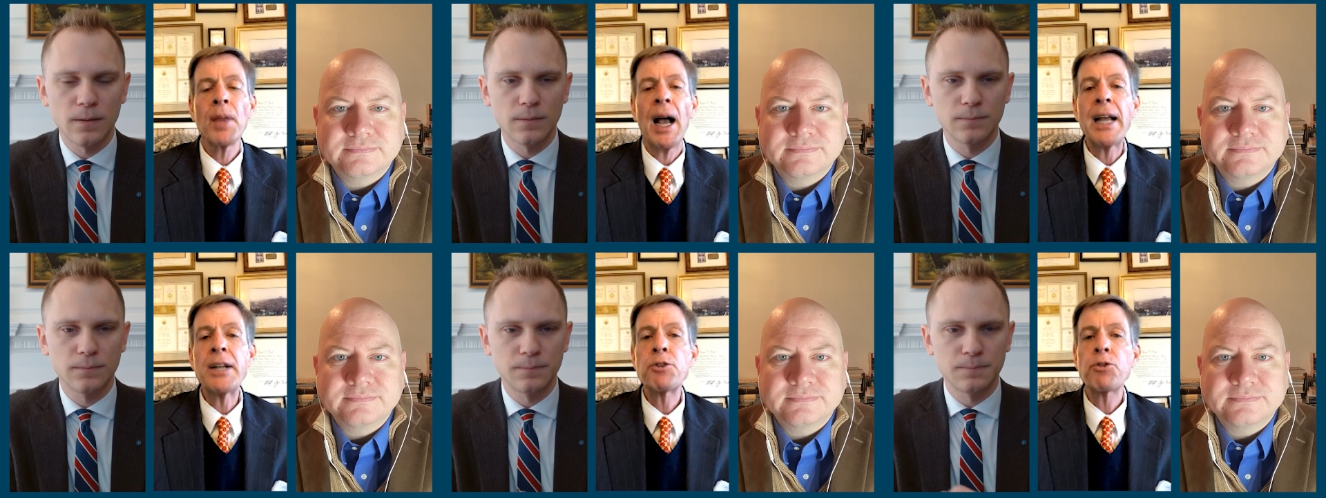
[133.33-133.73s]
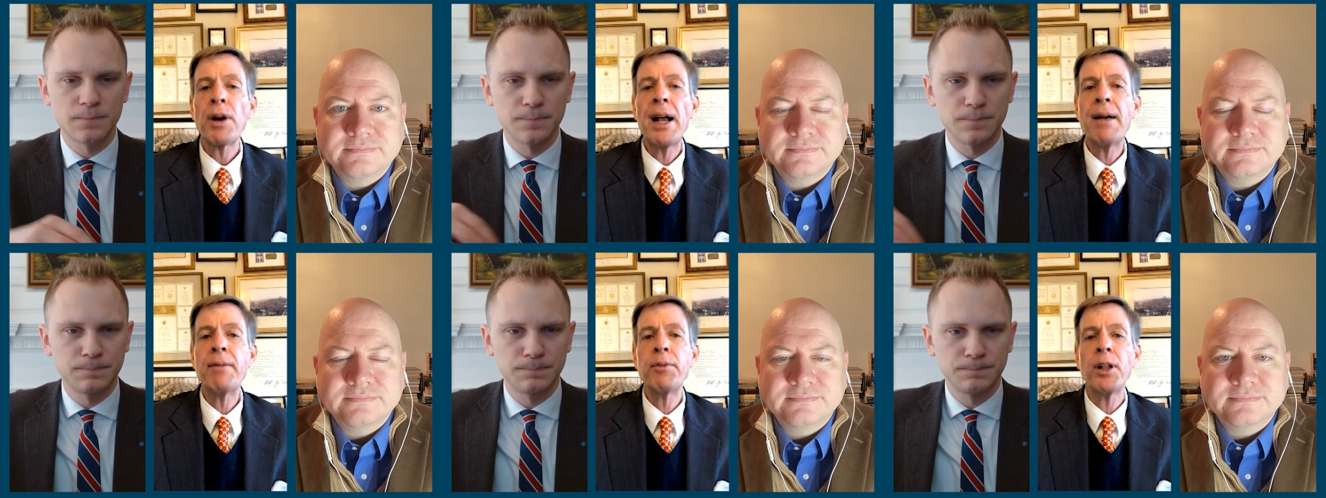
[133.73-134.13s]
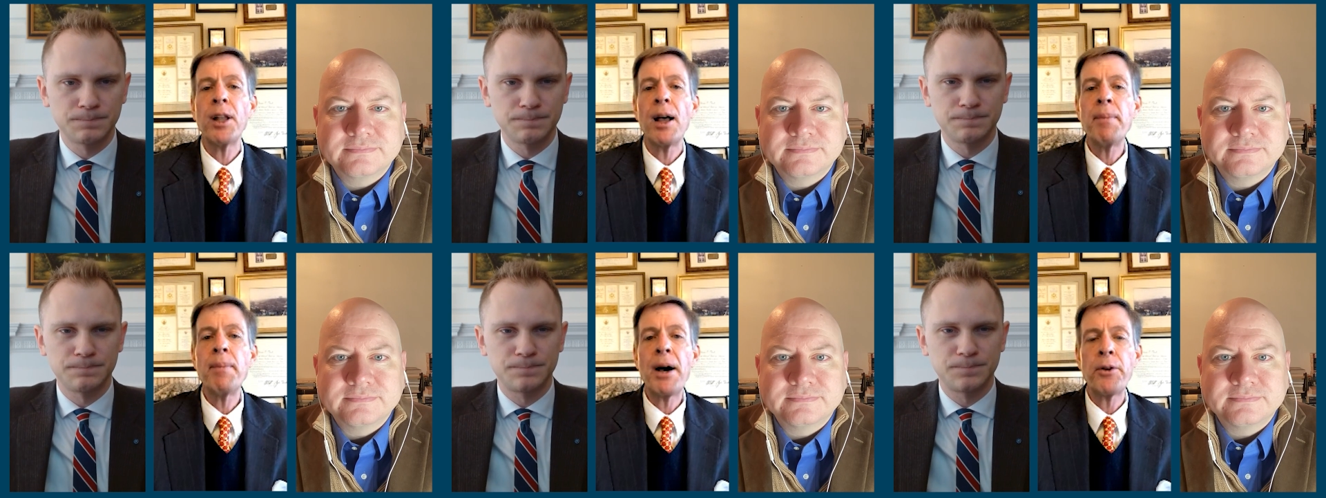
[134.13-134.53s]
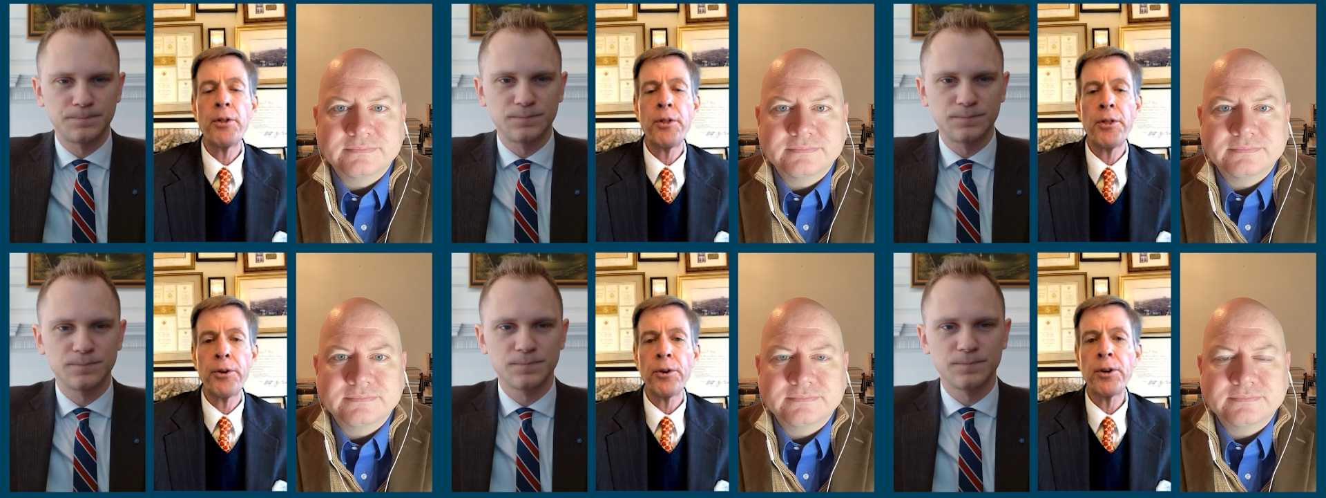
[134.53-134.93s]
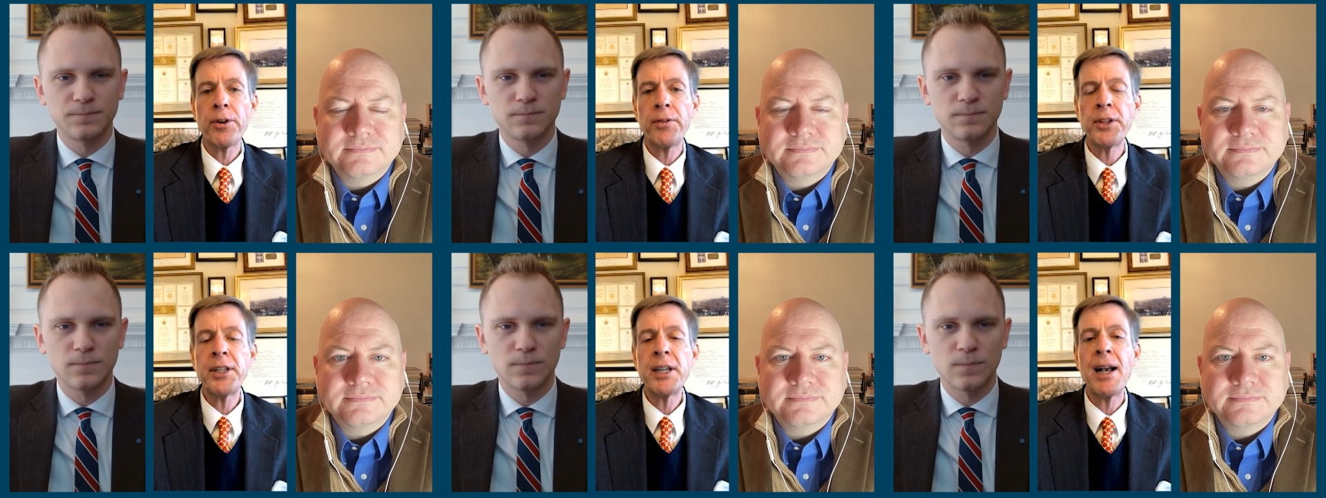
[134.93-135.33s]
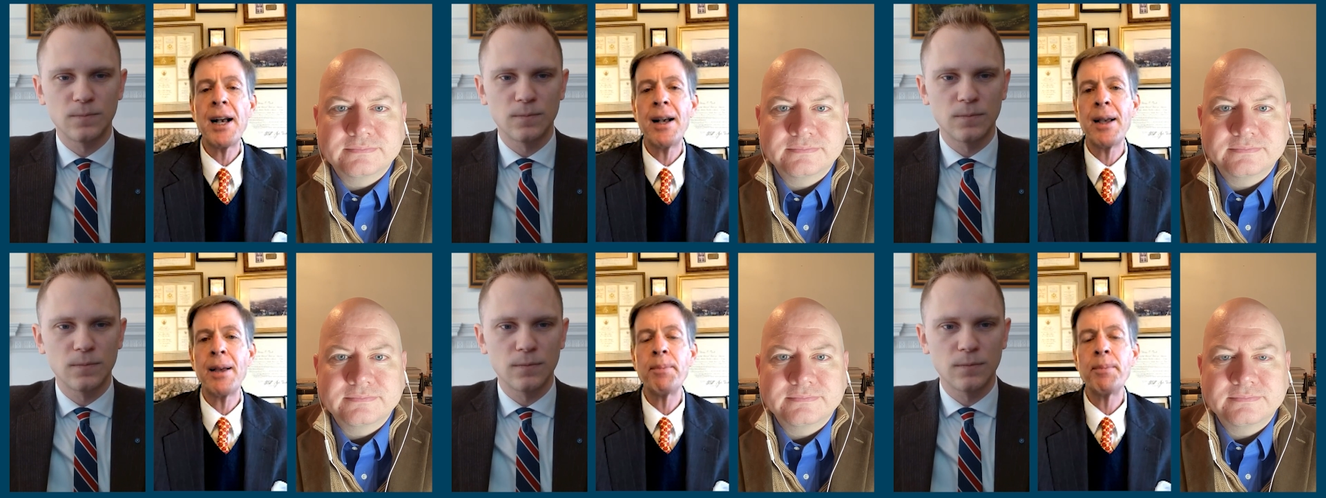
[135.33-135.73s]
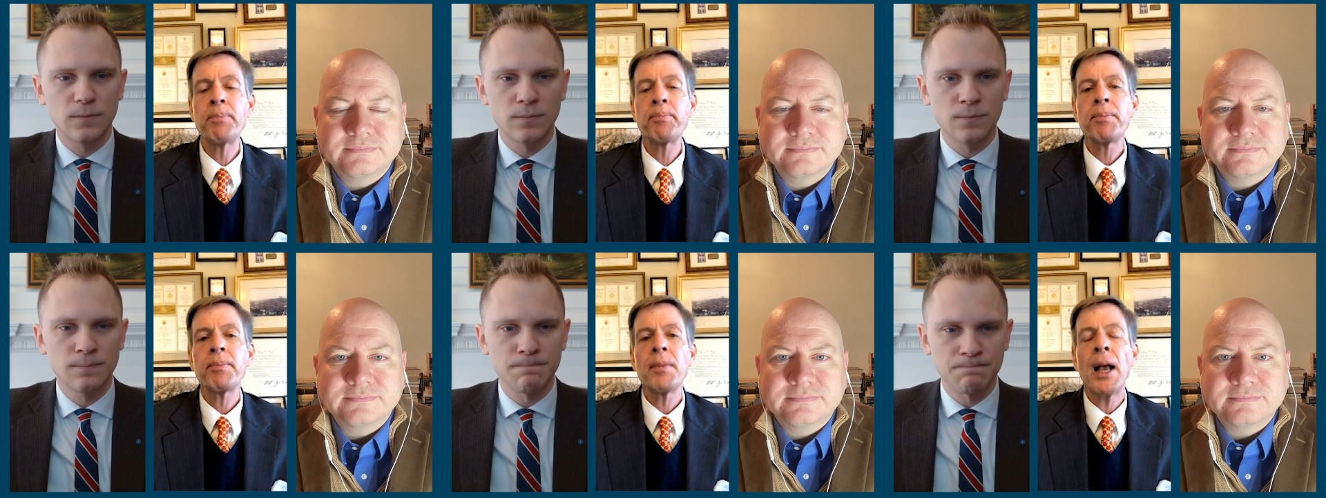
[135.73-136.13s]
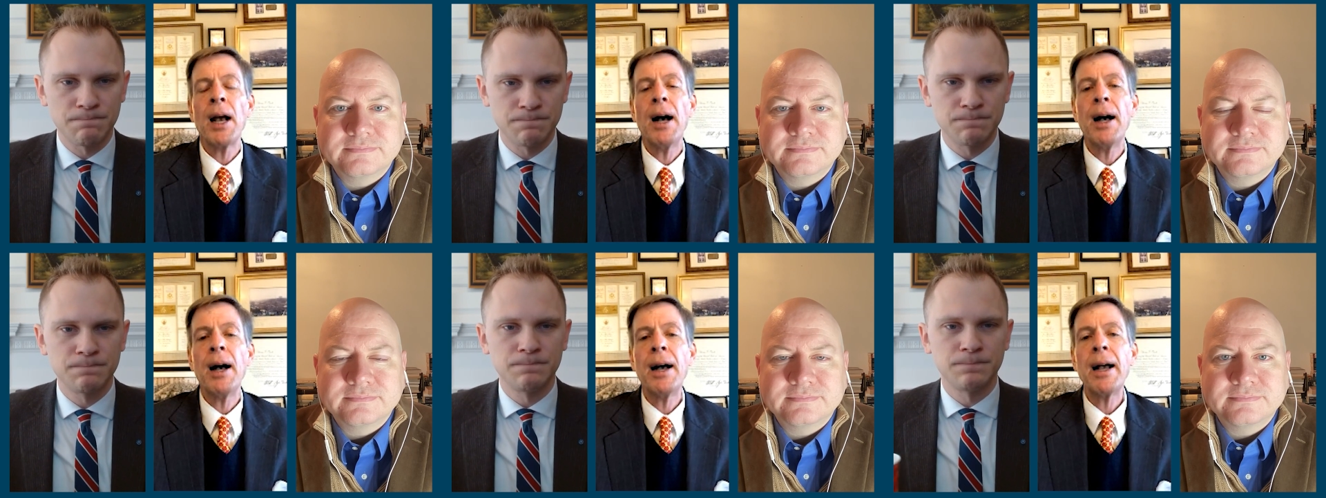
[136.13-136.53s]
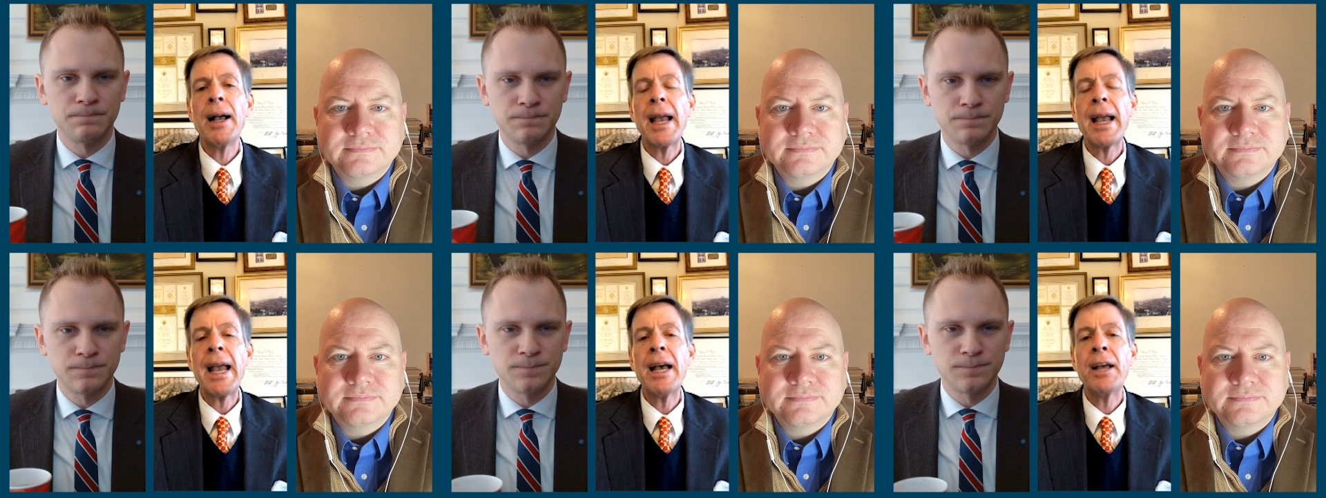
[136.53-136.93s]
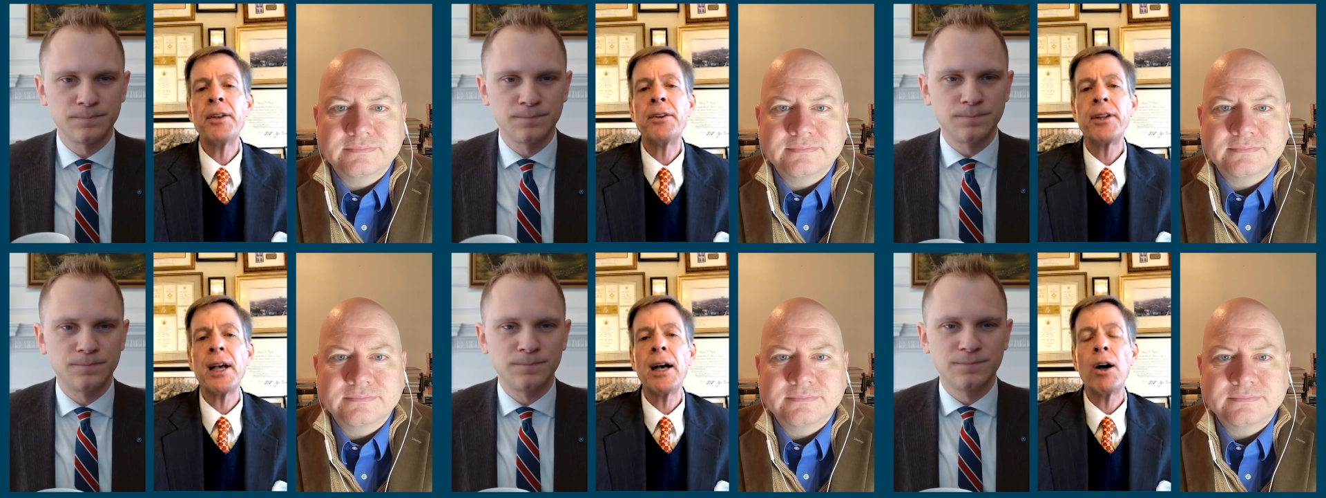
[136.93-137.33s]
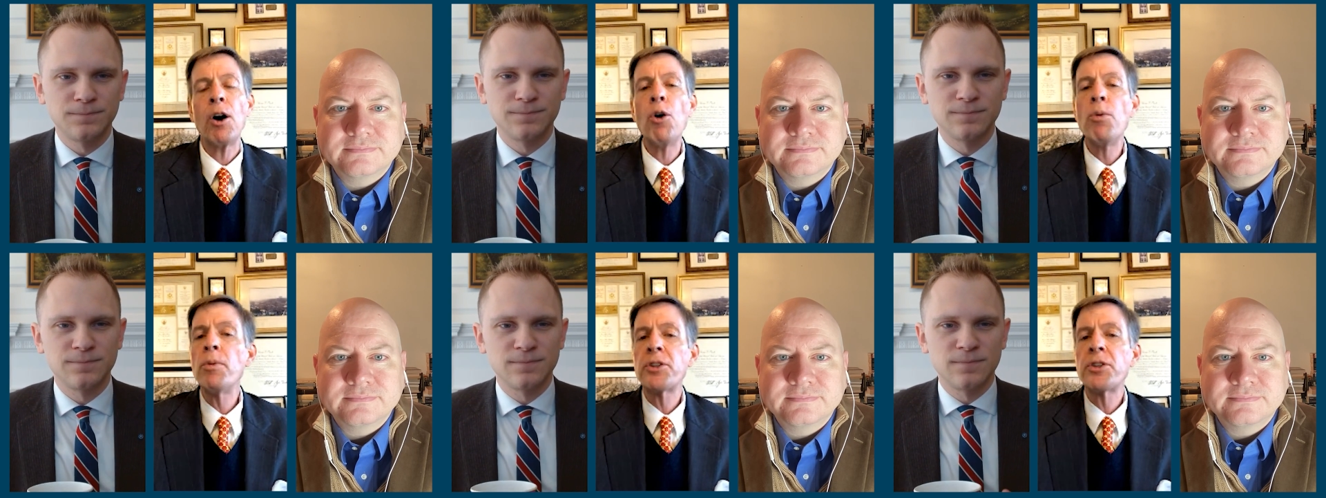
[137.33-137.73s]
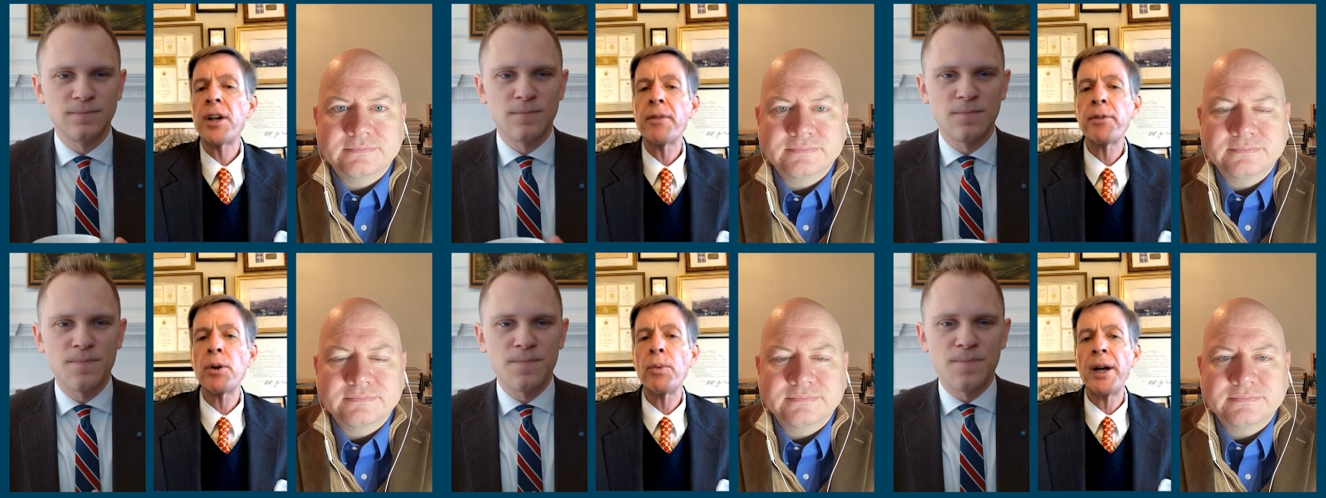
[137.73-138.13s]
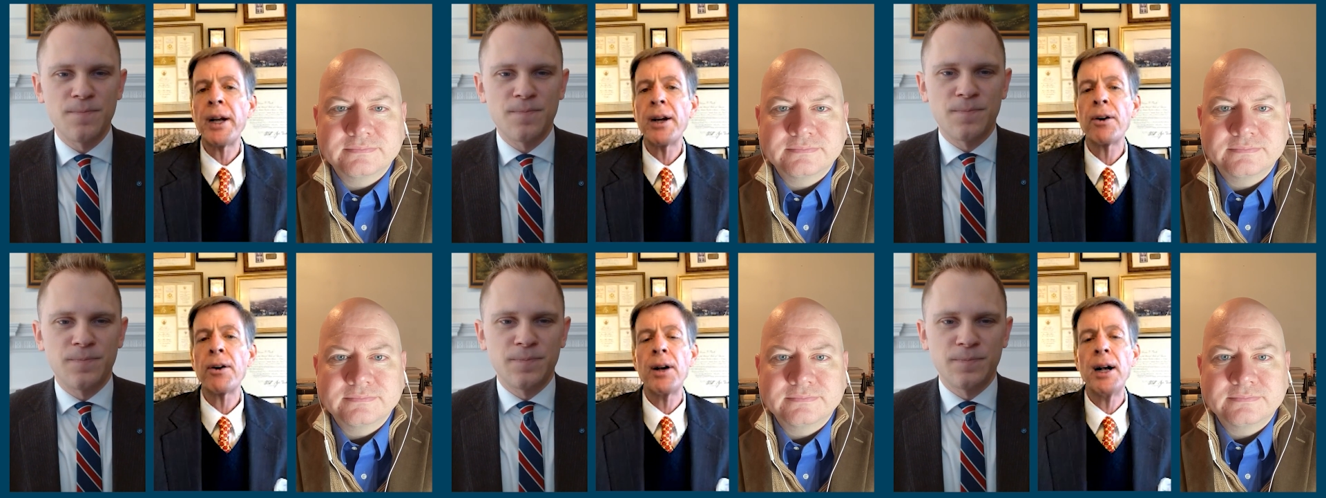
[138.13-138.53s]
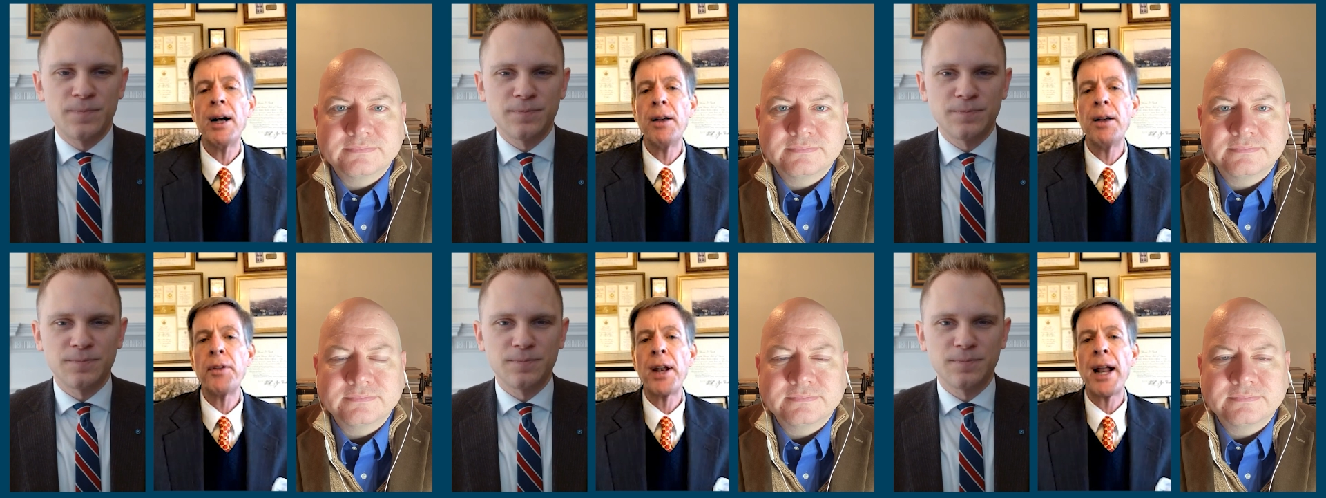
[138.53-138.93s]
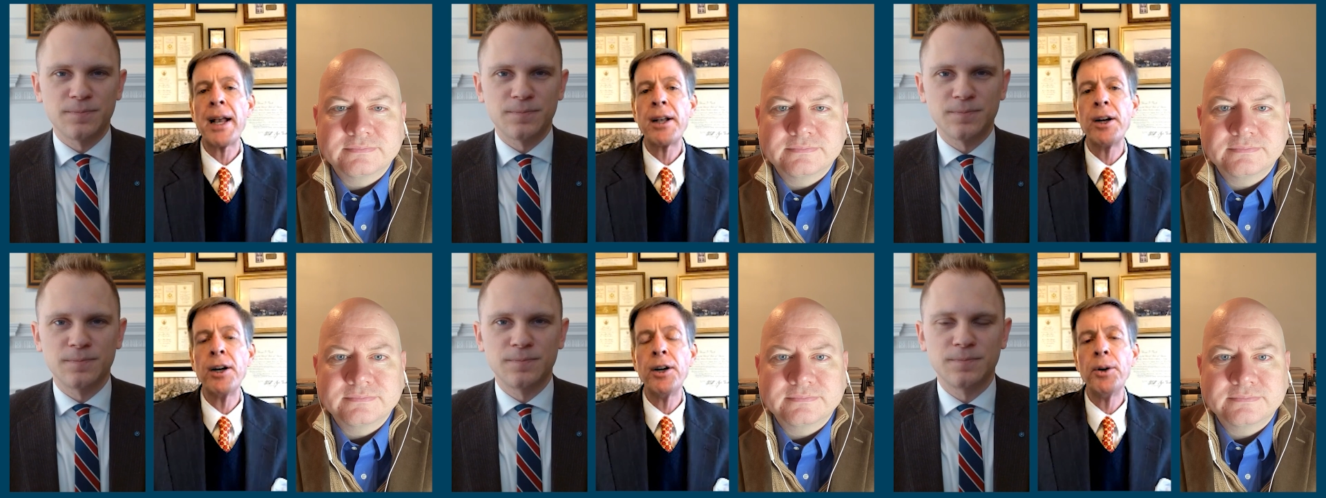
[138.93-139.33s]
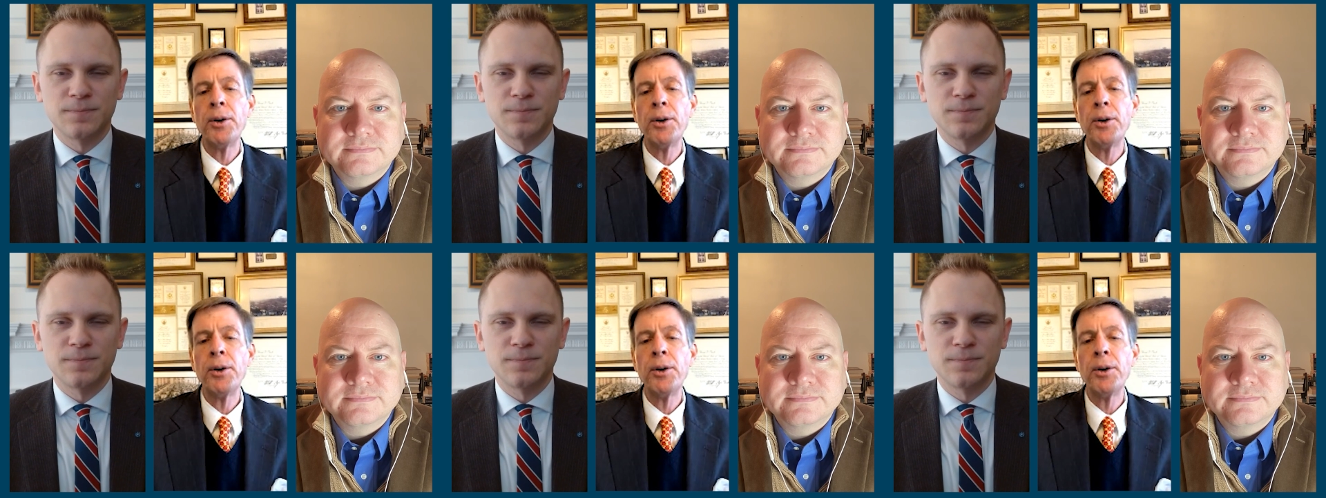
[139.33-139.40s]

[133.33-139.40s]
Speaker 1: I travel about a third of the time, uh, and uh, almost everywhere uh, that I go,